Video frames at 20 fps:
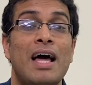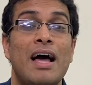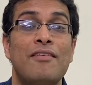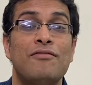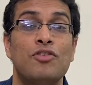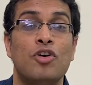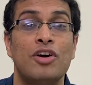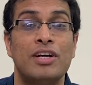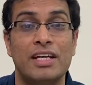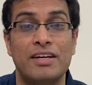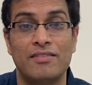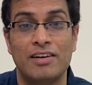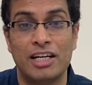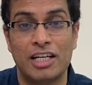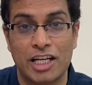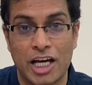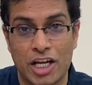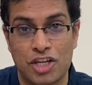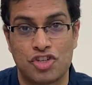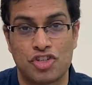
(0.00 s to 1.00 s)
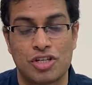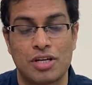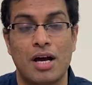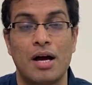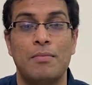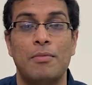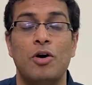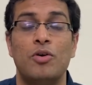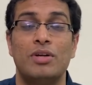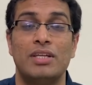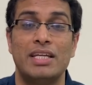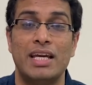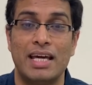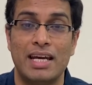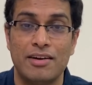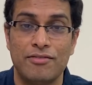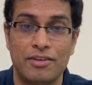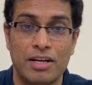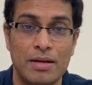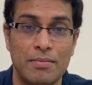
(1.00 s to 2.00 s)
I have not even touched about the
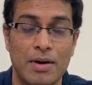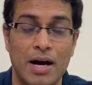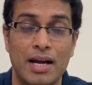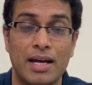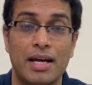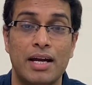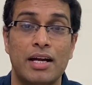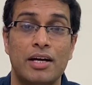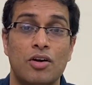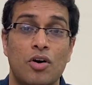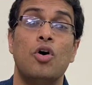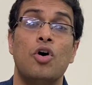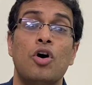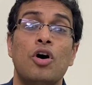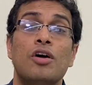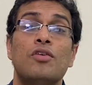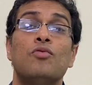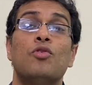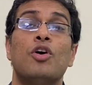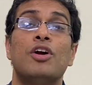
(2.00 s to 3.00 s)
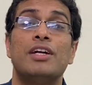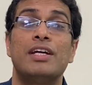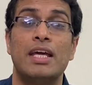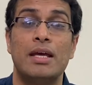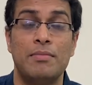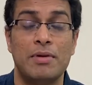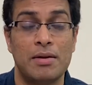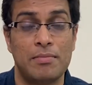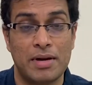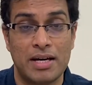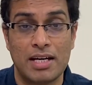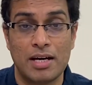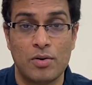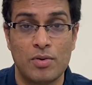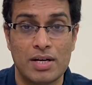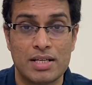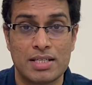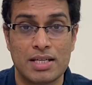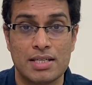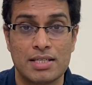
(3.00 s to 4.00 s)
NFT market or what gaming
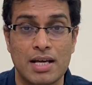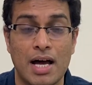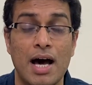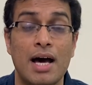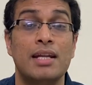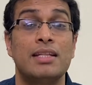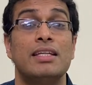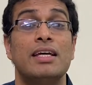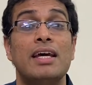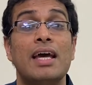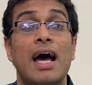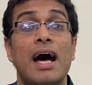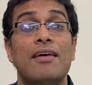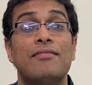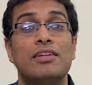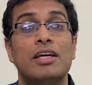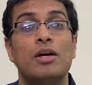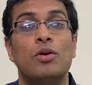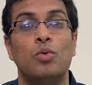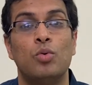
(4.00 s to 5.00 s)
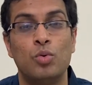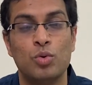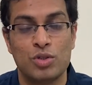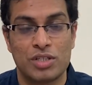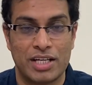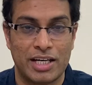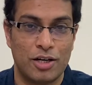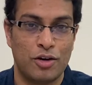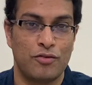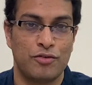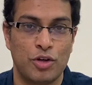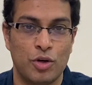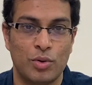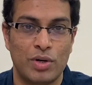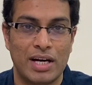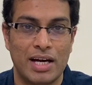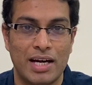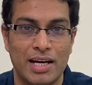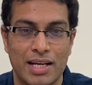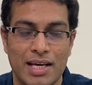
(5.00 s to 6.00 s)
metaverses are. They have their own set of
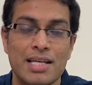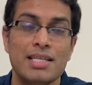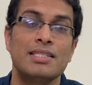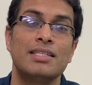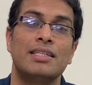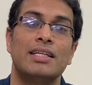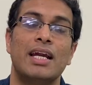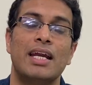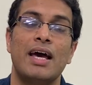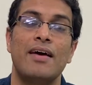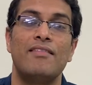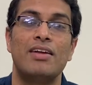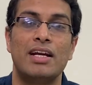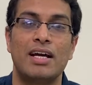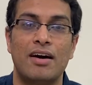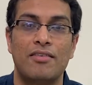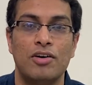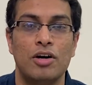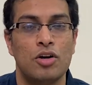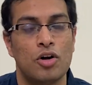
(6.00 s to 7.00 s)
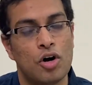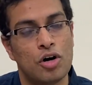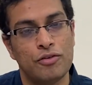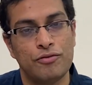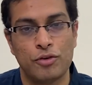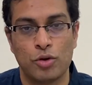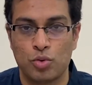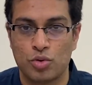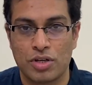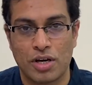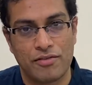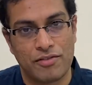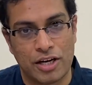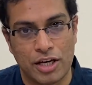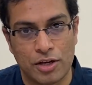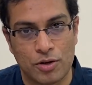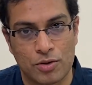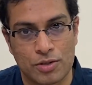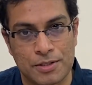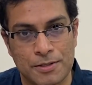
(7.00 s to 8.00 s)
utilities that I will cover on future
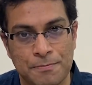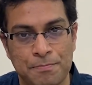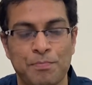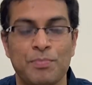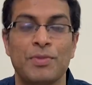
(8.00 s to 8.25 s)
videos.